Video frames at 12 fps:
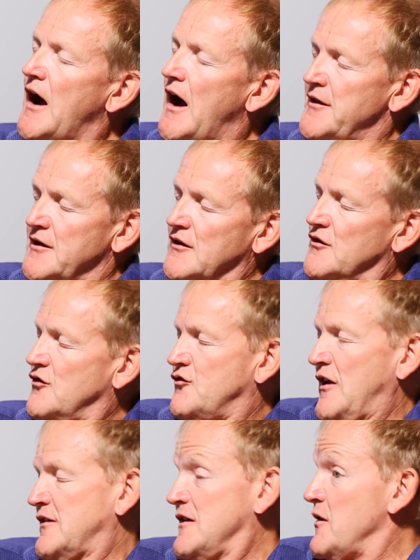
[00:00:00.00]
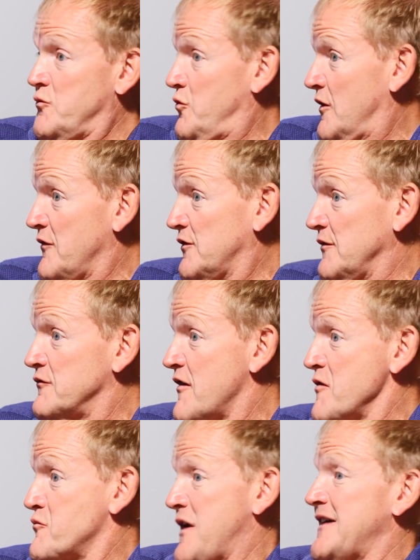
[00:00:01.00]
I think Jasneet will give us some
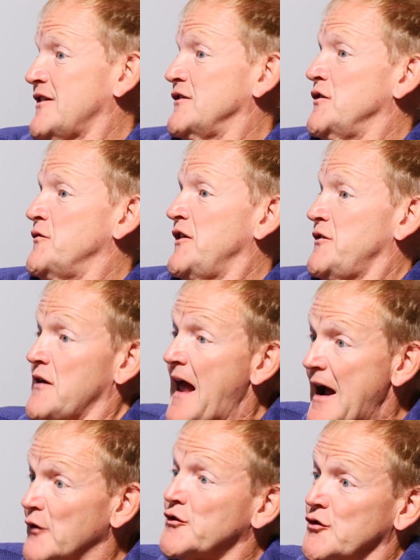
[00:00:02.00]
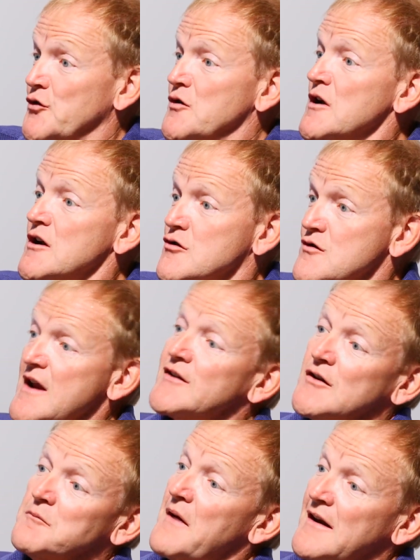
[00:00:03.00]
very practical advice on how to
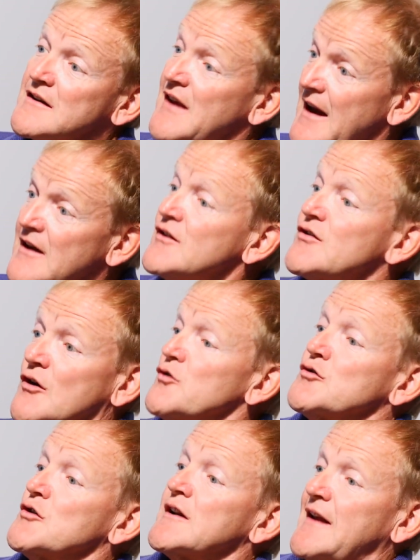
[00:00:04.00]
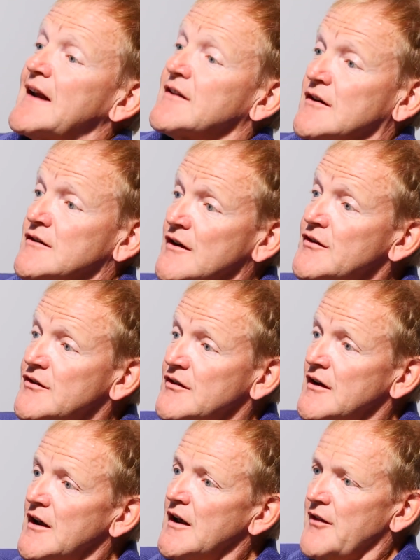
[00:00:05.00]
create and maintain social
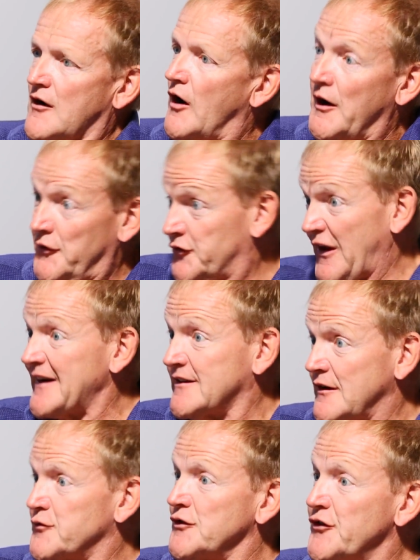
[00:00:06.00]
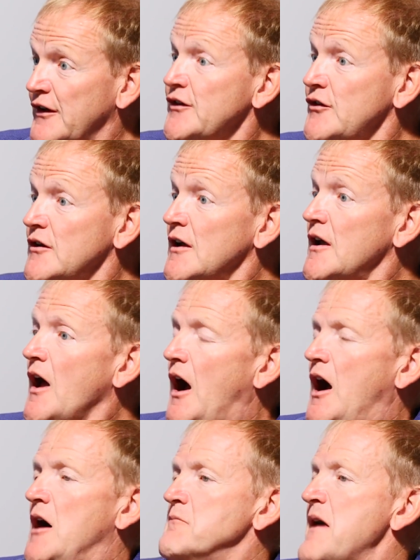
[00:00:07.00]
connectedness. There are sex differences.
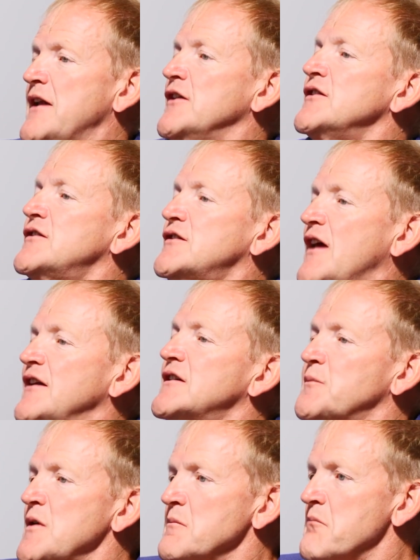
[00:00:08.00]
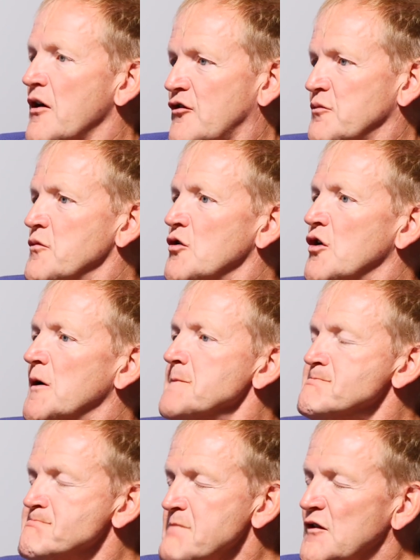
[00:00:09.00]
Men tend to be much more
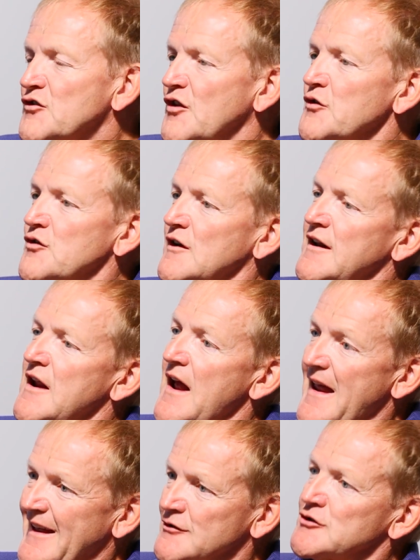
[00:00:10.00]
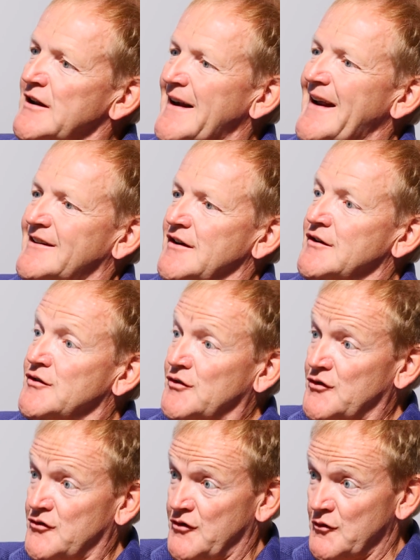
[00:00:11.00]
socially ill-connected
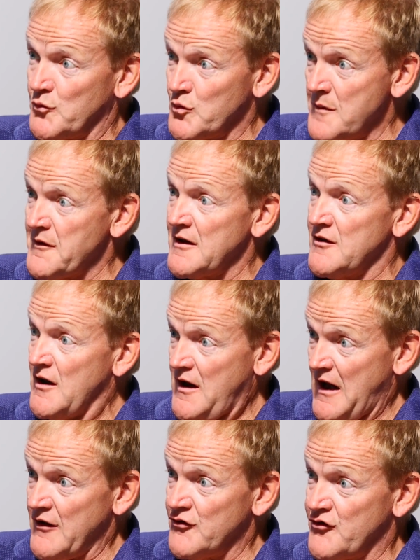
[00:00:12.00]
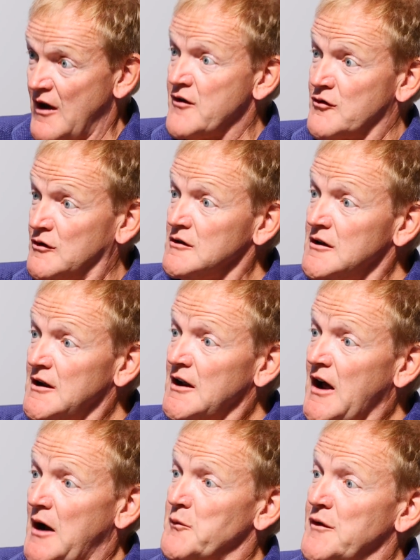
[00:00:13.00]
than women in general,
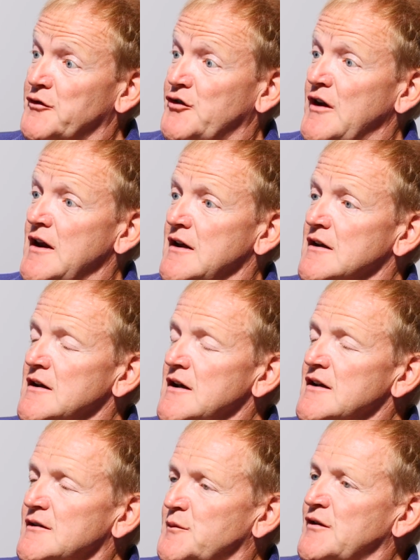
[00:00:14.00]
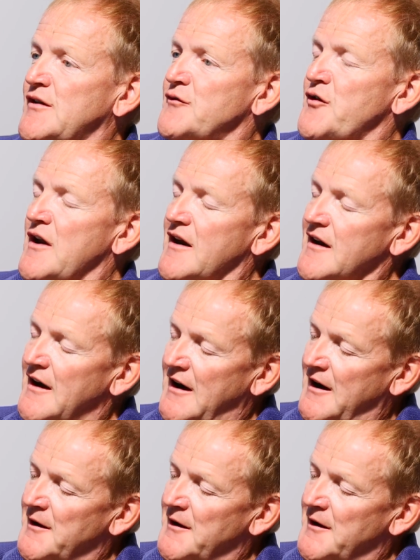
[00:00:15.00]
and we've seen specific